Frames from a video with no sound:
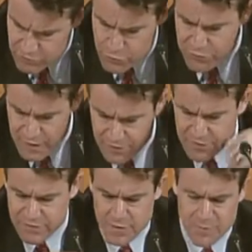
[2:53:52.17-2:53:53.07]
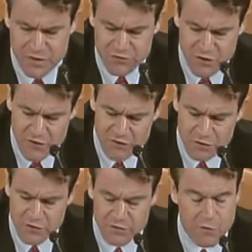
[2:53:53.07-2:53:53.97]
Do you think that the
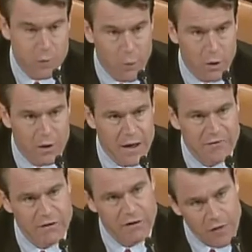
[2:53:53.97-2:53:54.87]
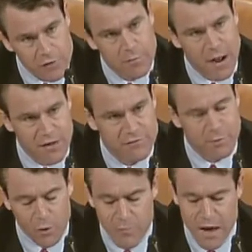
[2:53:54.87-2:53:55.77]
administration could support, as another
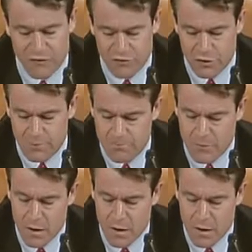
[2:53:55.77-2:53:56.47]
possible measure,